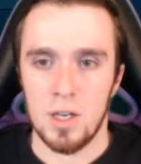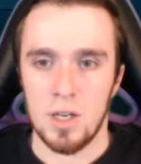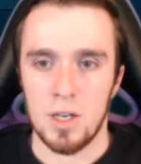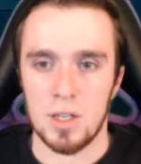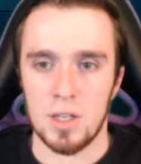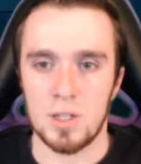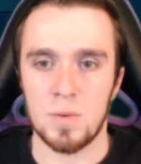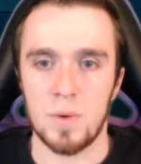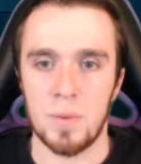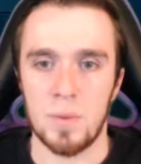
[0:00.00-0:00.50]

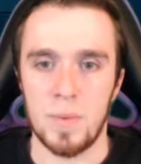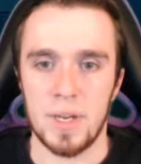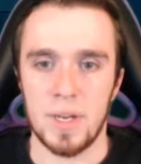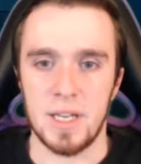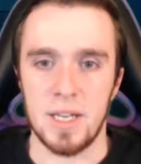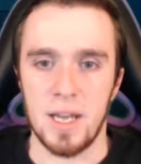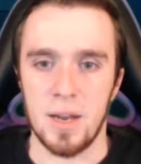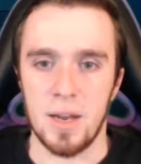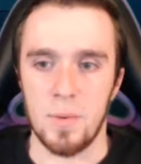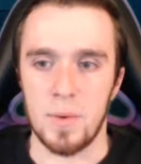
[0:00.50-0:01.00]
So what did we
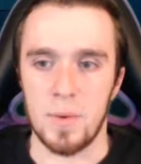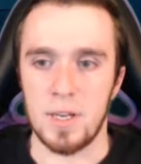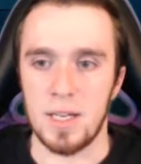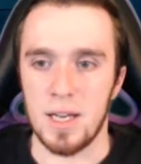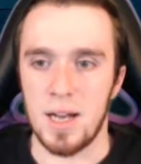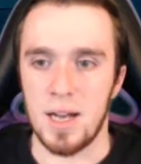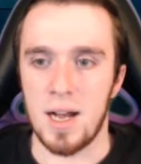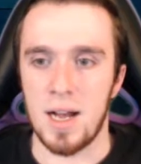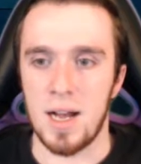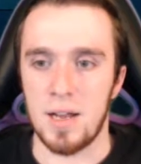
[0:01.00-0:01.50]
get? We
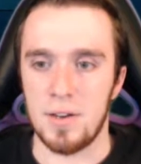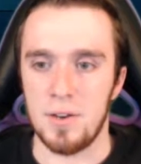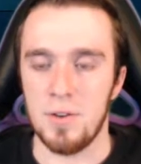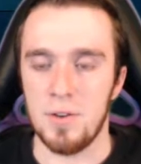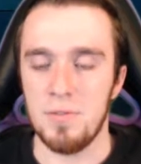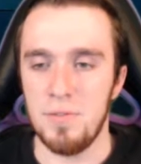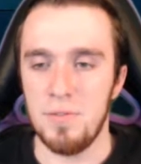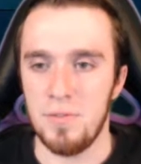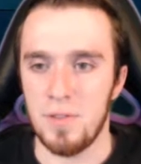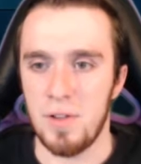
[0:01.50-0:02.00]
got no
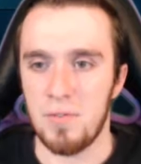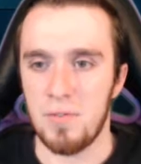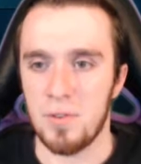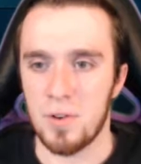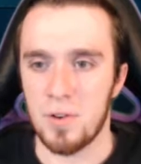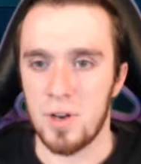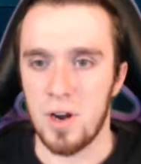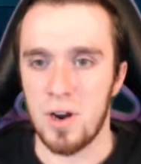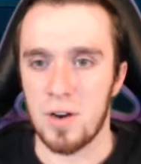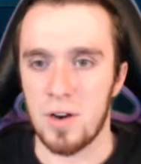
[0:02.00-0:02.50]
Fluffle
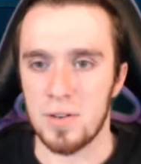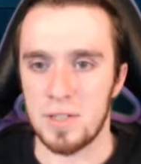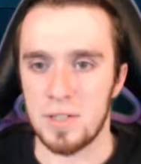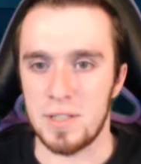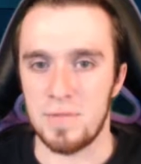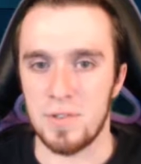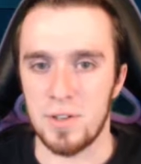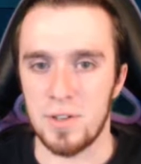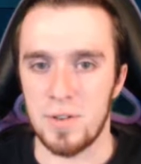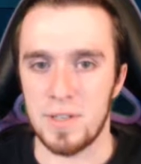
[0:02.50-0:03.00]
cards,
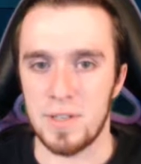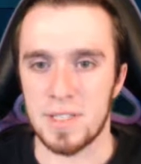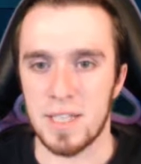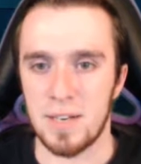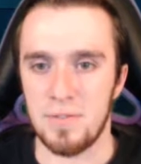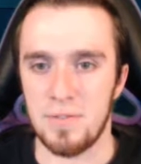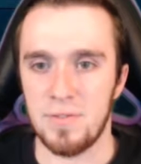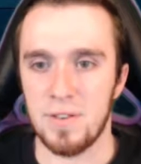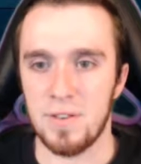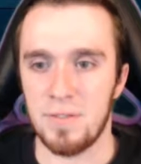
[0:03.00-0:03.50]
even though he's got a
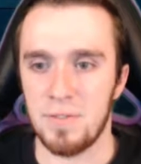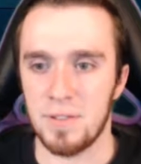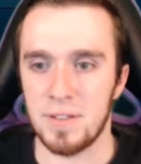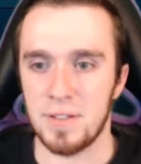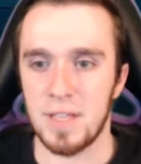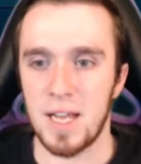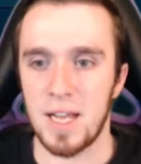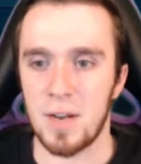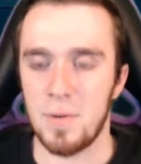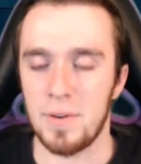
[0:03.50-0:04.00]
Fluffle
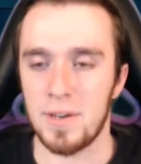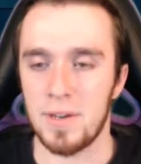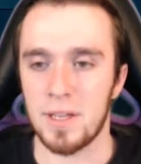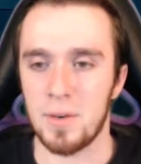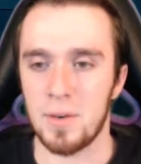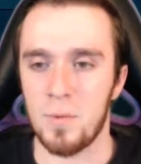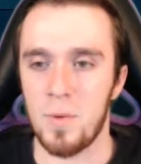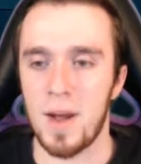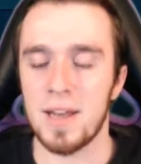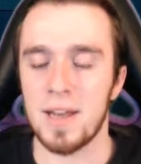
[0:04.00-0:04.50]
deck. We got a
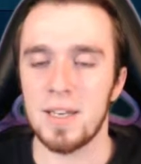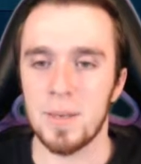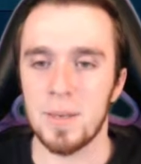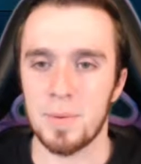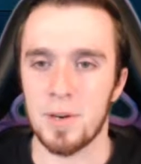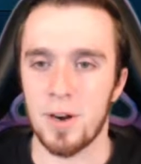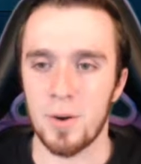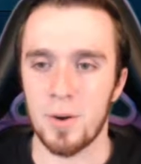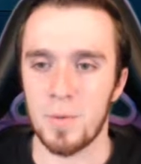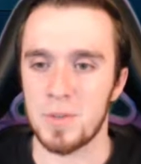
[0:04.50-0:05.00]
Wind-Up
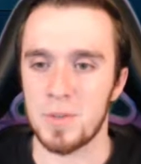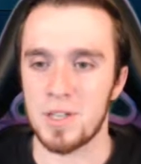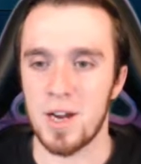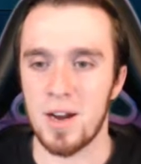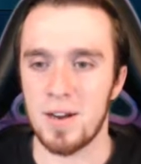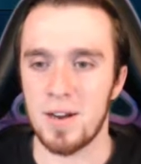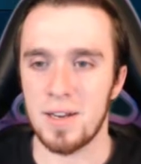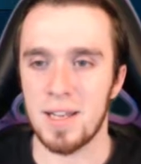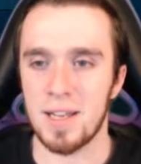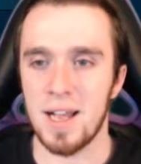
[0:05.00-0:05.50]
card, which I
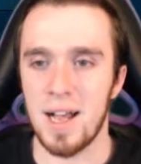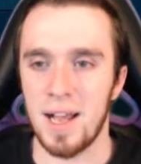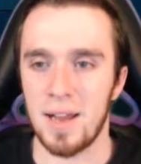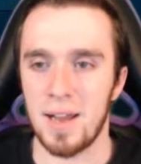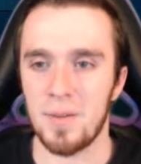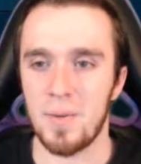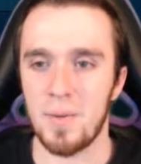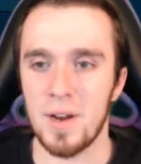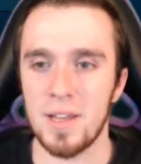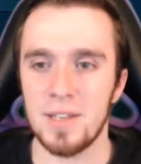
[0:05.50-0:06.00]
already got.
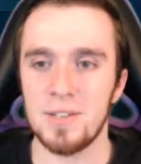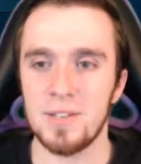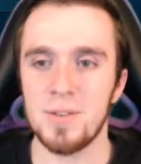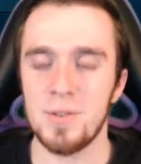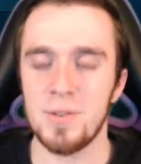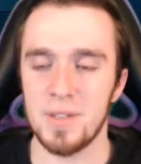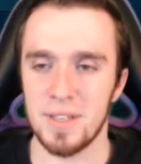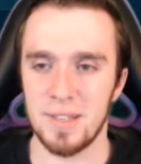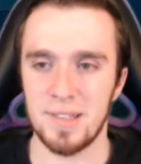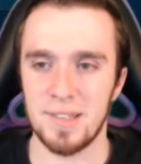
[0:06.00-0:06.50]
Why are you
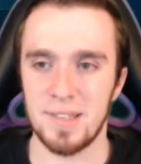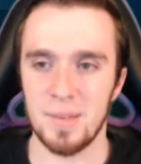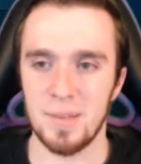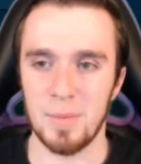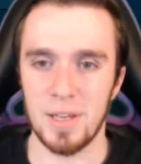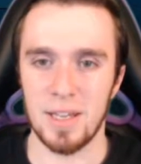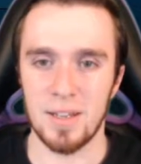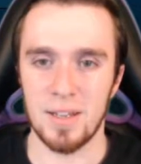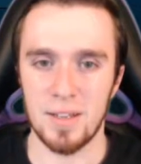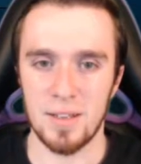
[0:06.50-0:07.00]
doing this to me?
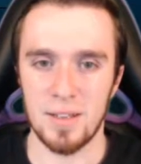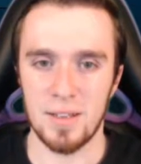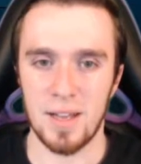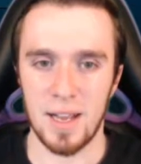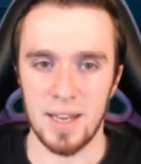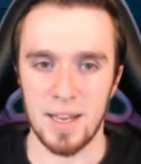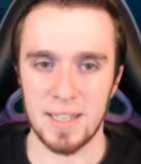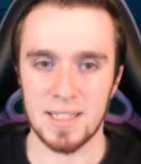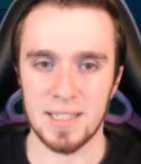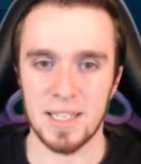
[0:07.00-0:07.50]
I
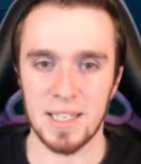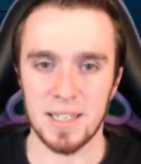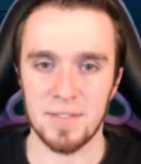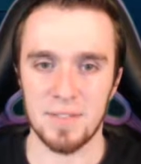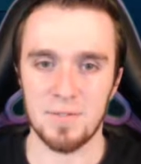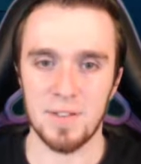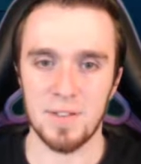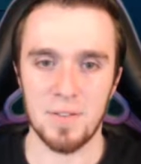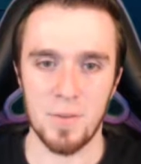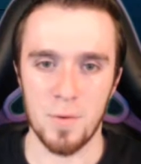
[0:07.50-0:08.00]
guess I got the
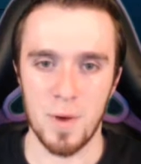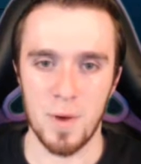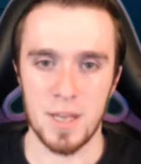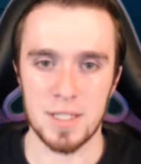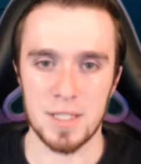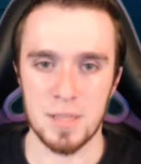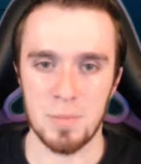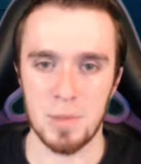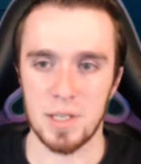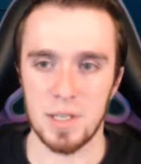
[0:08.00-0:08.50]
Fluffle
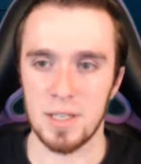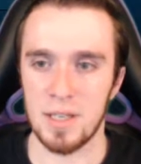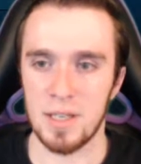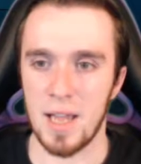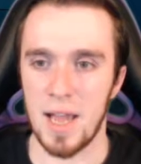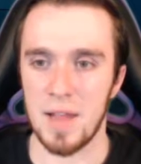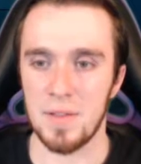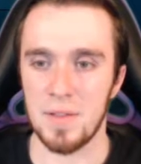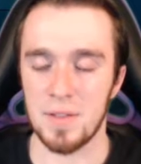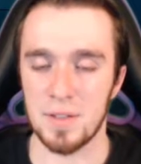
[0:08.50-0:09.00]
recipe
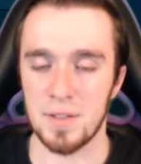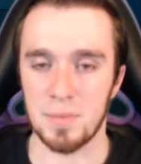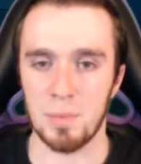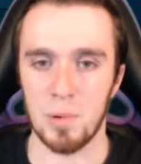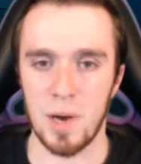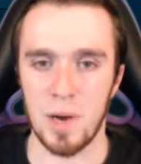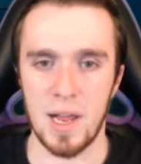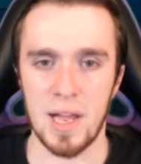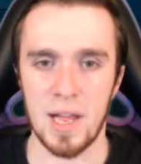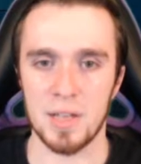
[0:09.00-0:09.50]
and this
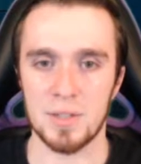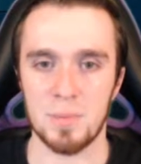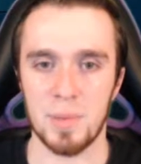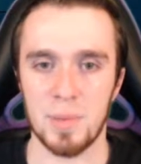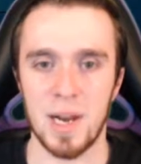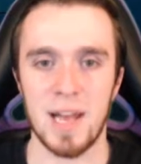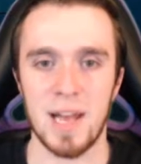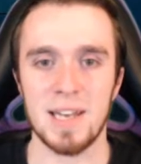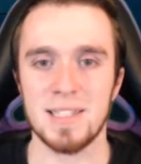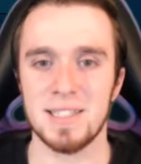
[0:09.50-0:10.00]
branch, but
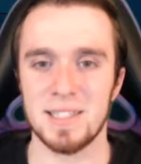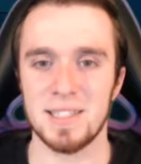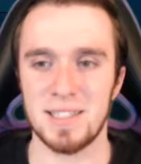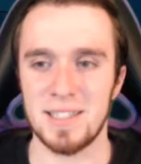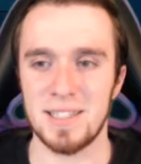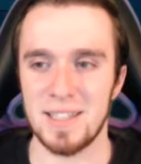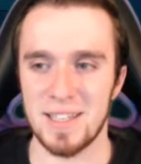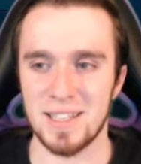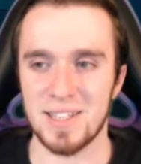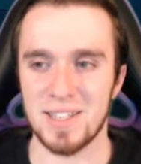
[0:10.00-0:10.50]
I didn't see
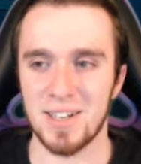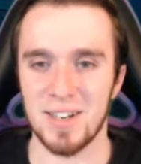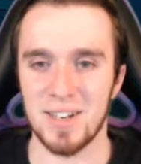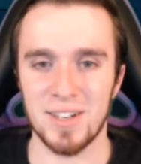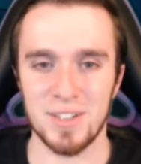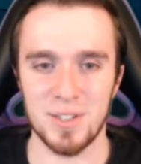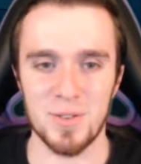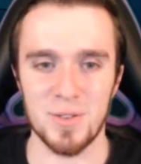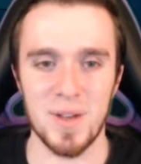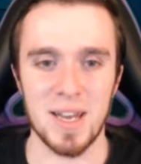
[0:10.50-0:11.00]
this card
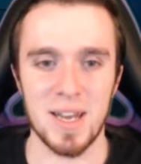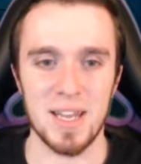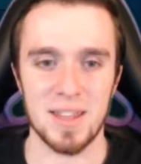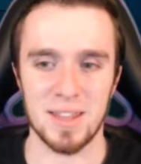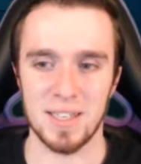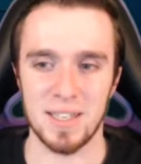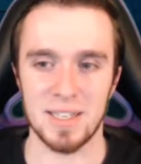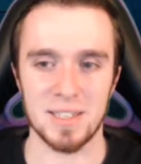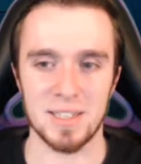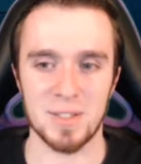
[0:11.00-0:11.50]
do
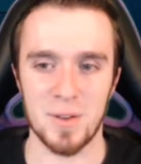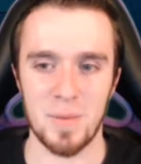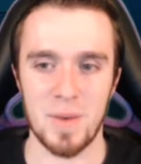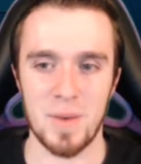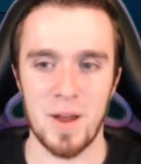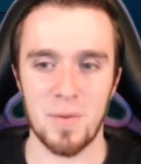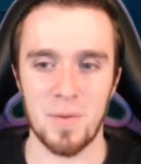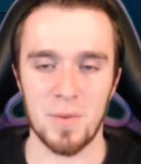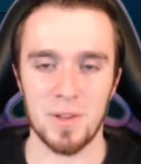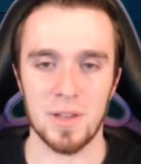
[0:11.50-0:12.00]
anything, so I'm
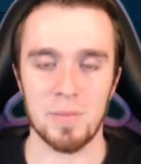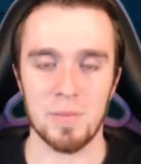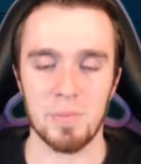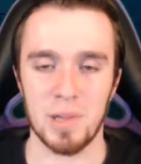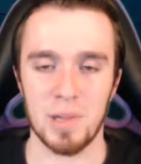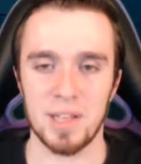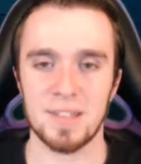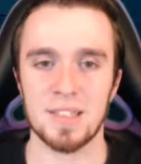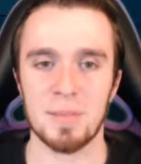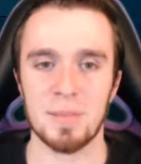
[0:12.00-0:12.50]
not really
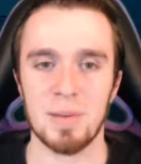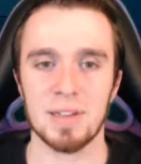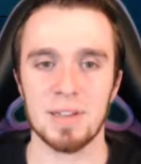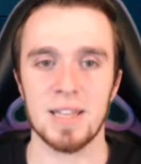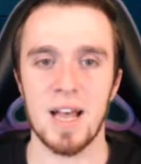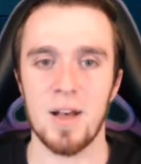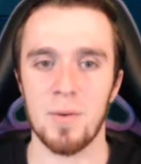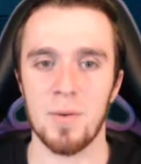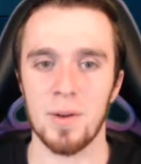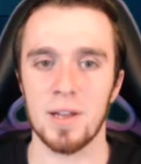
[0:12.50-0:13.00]
plussed about
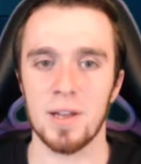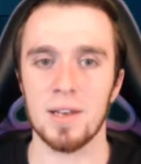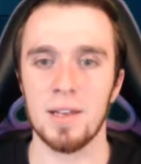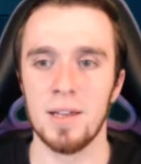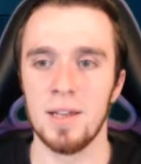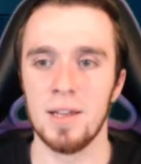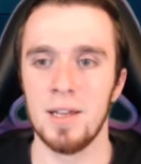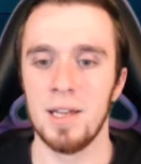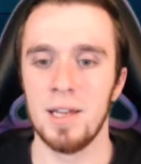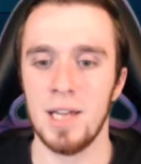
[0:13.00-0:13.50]
that one.
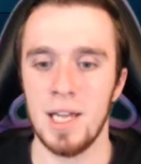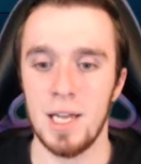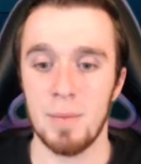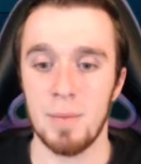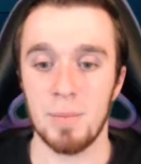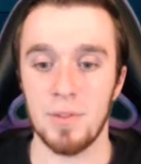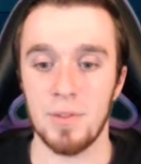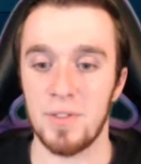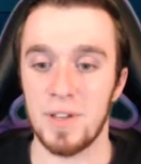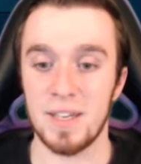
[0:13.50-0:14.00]

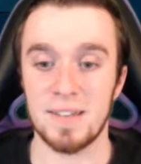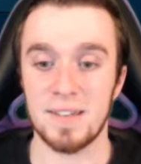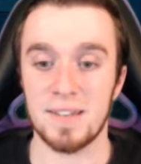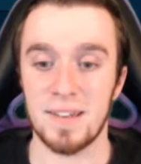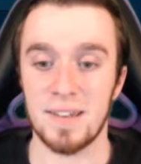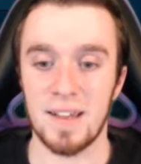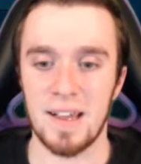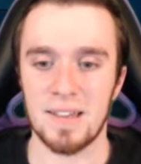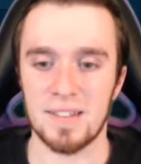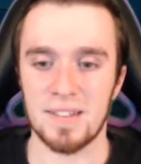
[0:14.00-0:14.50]
Thanks, I
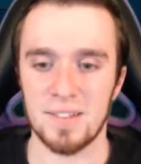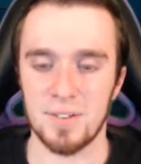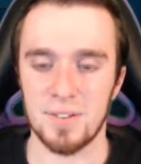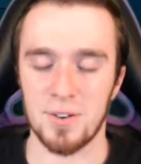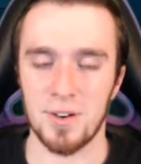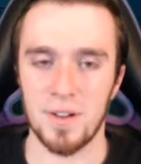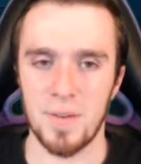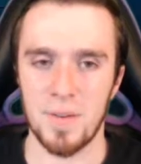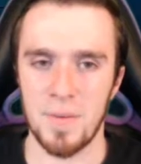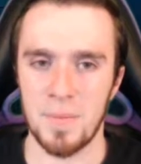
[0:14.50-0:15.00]
guess, Sora.